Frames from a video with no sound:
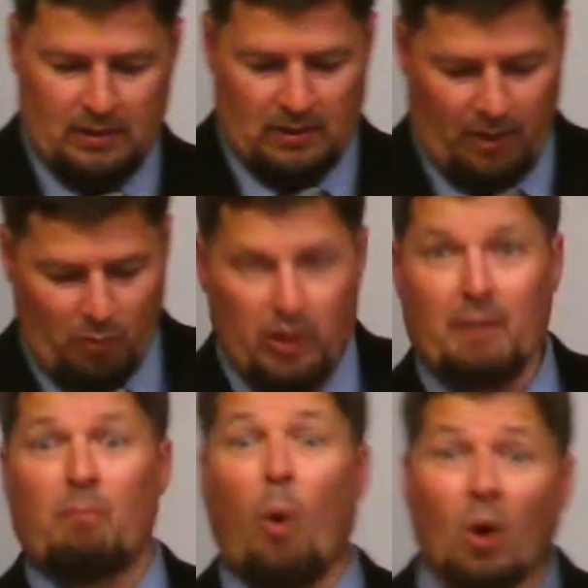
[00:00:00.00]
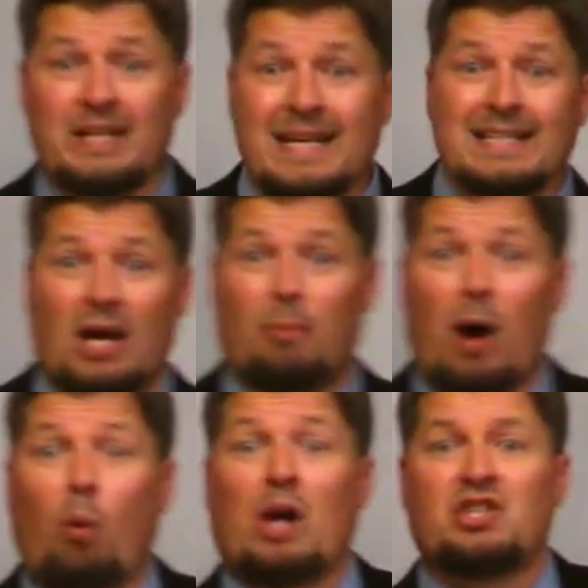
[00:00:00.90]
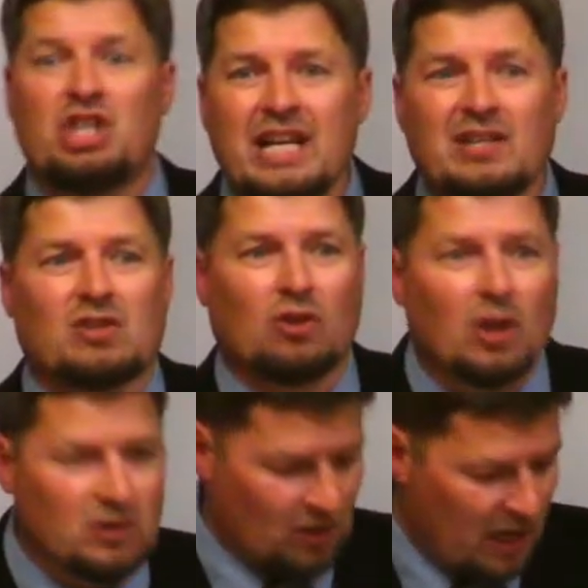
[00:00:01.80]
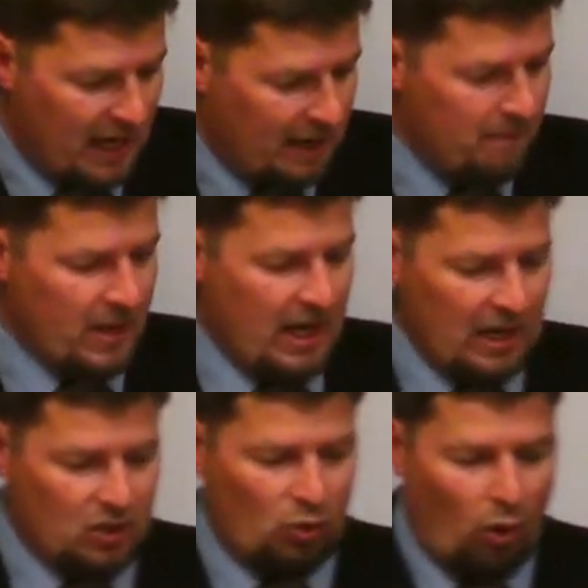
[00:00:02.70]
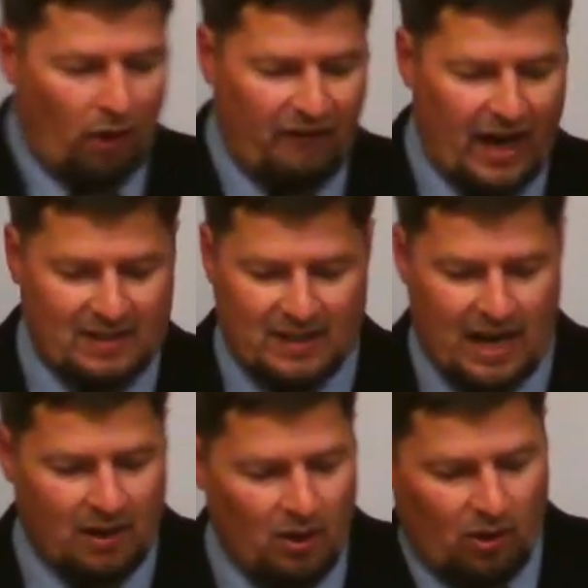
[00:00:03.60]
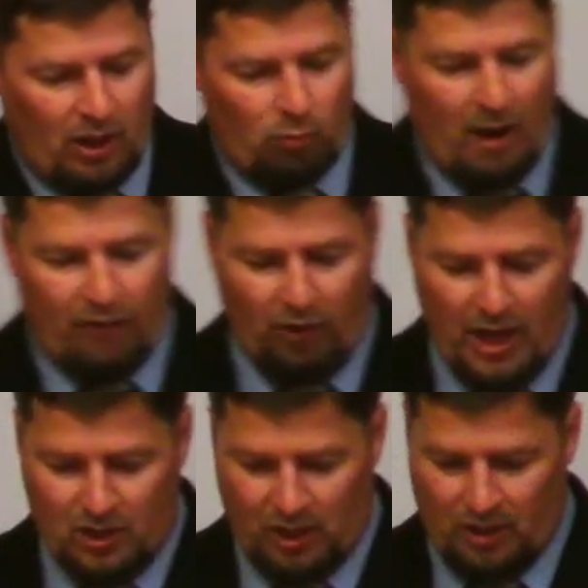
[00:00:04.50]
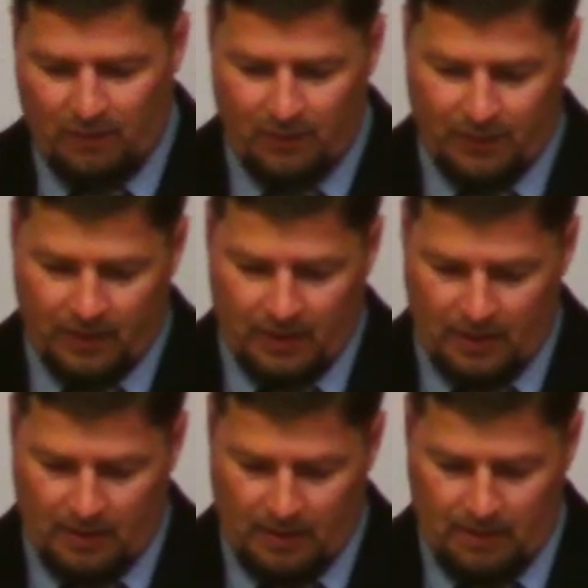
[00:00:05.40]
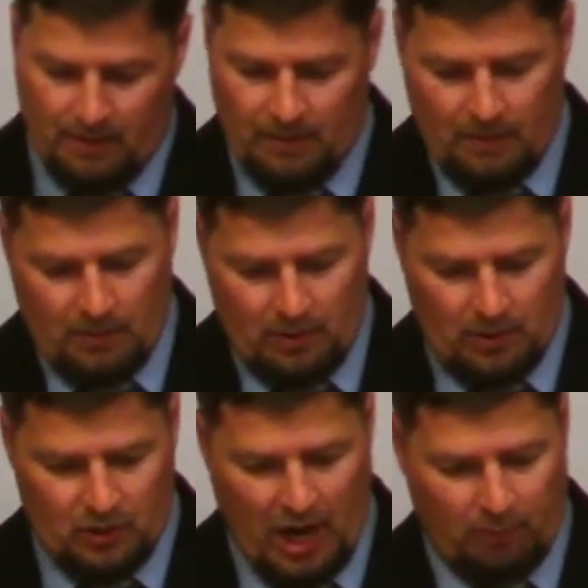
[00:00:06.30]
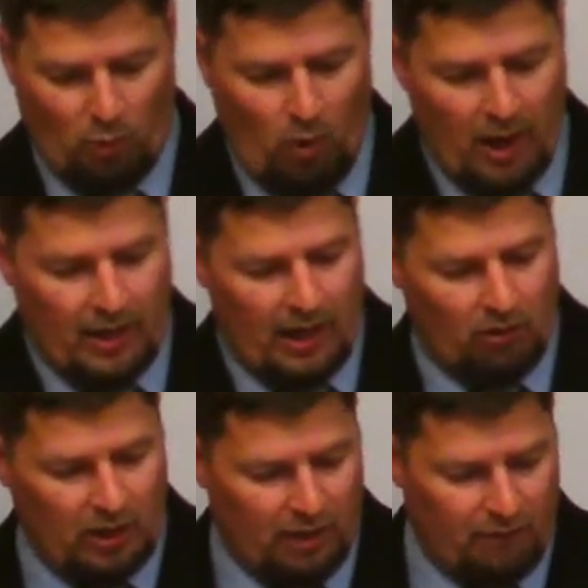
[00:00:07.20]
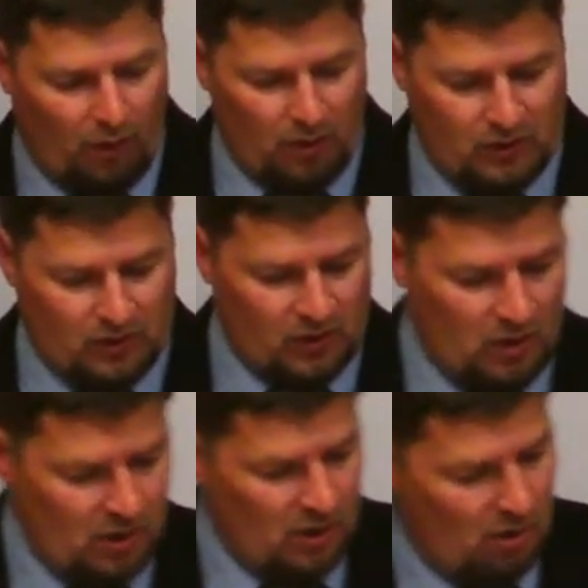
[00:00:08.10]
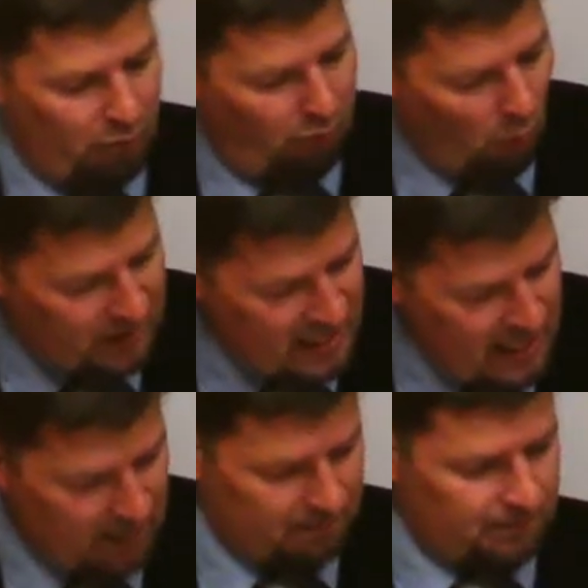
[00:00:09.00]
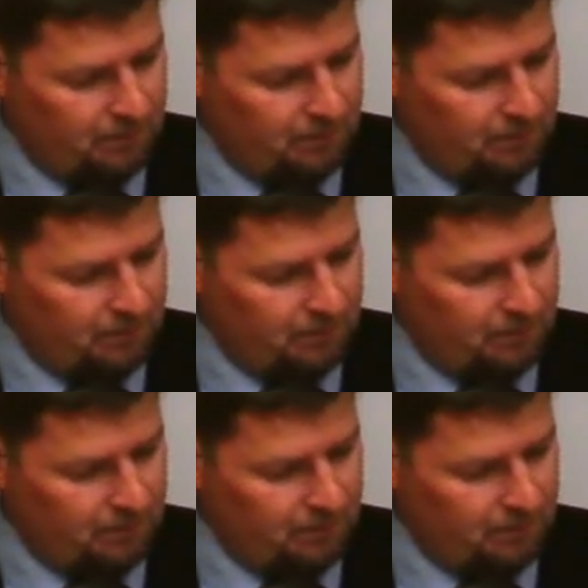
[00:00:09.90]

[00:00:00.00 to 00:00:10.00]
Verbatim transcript: I mean, we get more detail about what Jesus looks like in his glorified state. Look at Revelation chapter 1 and look at verse 14.